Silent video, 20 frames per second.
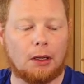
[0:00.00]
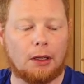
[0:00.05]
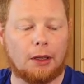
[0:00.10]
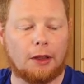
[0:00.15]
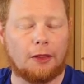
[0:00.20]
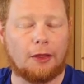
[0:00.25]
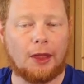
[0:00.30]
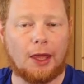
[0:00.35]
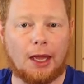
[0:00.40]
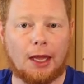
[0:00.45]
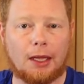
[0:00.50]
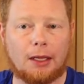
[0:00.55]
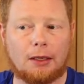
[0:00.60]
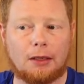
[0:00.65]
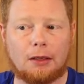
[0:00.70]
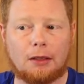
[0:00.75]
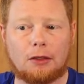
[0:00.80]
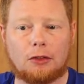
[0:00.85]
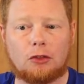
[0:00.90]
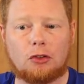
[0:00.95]

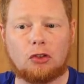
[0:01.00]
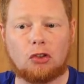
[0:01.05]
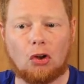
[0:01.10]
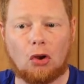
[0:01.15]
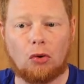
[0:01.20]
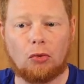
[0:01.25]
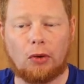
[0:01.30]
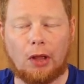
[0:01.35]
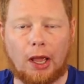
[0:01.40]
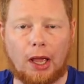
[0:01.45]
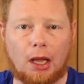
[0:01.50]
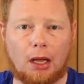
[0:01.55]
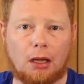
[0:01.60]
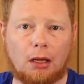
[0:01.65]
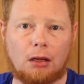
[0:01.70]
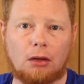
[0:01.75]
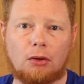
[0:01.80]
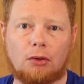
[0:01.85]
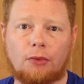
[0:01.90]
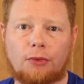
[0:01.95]
that don't
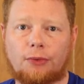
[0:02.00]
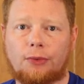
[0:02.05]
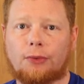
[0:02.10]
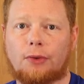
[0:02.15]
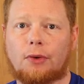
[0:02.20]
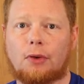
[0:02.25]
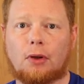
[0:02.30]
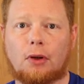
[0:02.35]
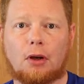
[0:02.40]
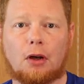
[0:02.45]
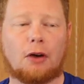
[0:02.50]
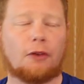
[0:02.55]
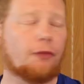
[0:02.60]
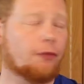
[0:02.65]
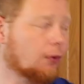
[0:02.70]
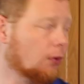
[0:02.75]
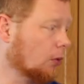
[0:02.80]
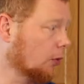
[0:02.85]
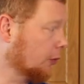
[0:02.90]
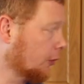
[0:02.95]
have a
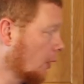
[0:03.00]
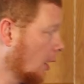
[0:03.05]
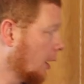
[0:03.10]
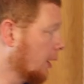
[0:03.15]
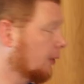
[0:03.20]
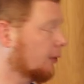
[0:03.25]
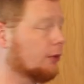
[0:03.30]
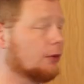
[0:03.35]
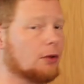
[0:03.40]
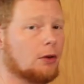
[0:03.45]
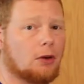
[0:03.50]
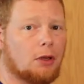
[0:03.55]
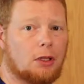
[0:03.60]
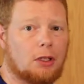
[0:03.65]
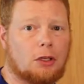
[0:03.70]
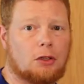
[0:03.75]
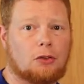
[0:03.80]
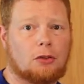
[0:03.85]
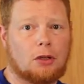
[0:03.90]
full-size 30-inch